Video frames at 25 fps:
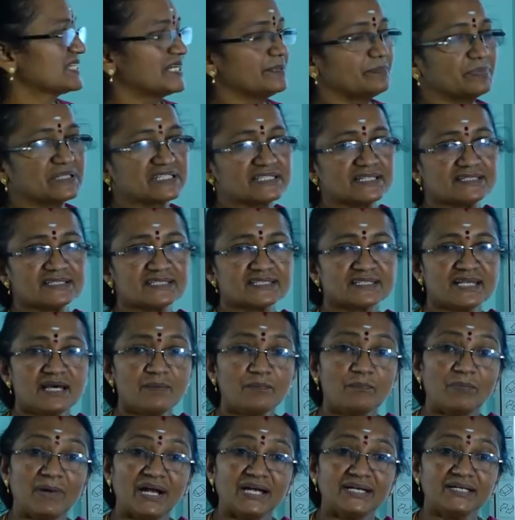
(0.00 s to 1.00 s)
represents the
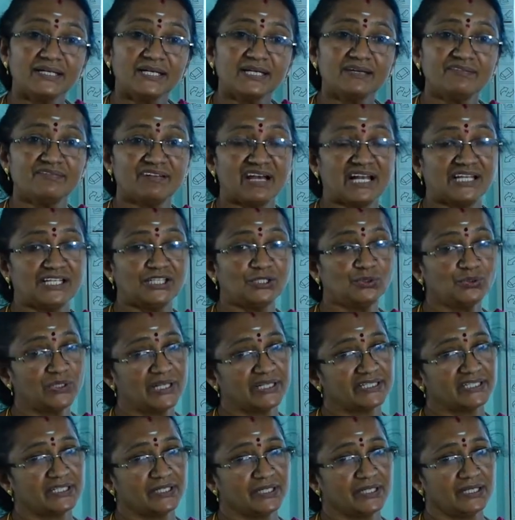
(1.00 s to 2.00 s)
multi-valued
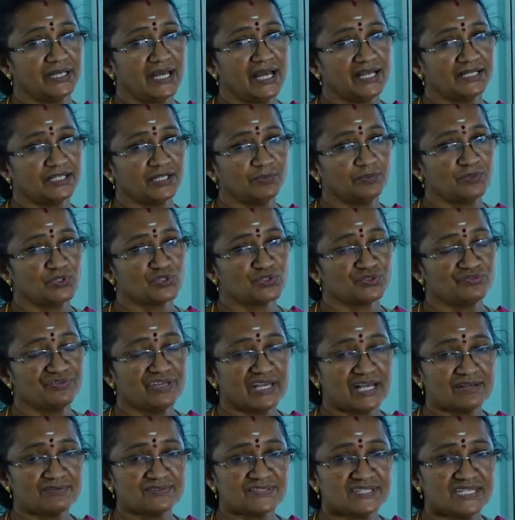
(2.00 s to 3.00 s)
attributes. We
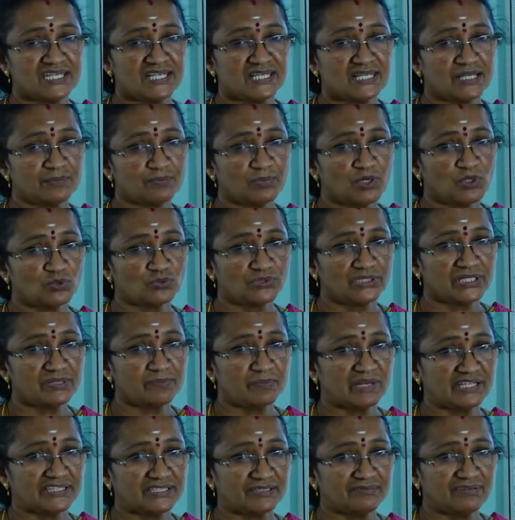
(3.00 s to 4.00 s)
have seen about the
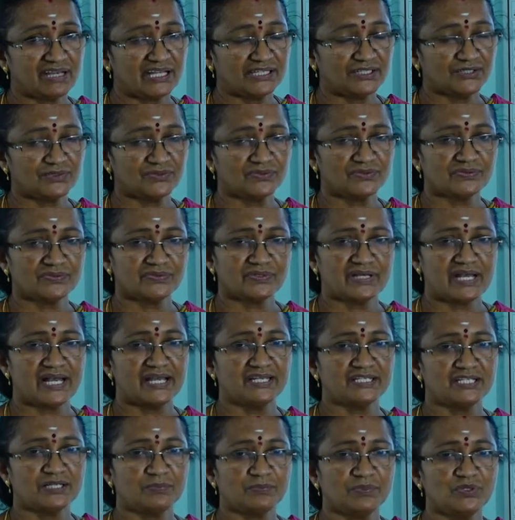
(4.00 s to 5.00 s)
multi-value
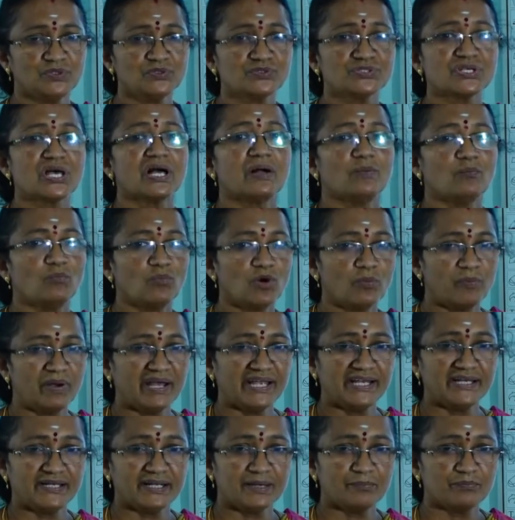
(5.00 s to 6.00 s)
attributes,
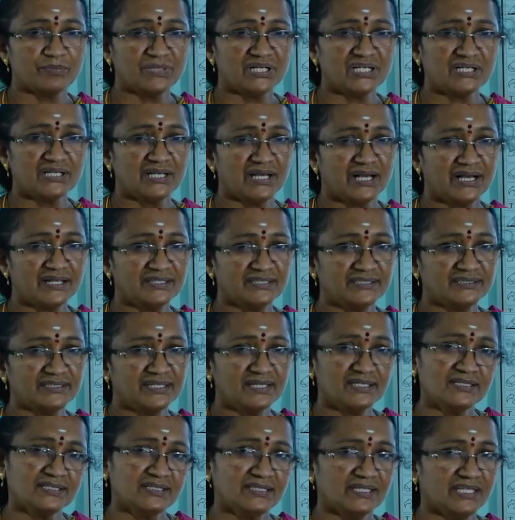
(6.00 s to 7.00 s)
mobile number and the
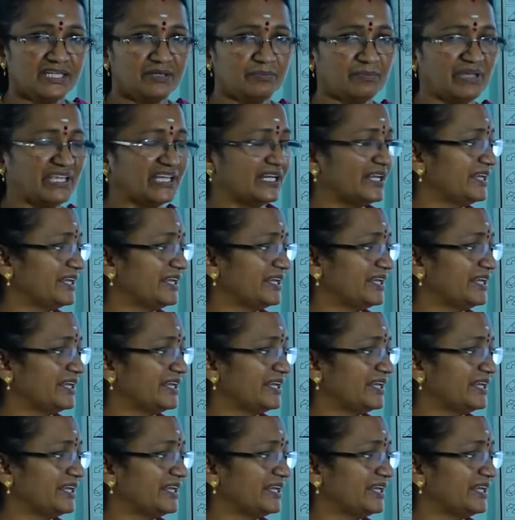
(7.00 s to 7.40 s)
email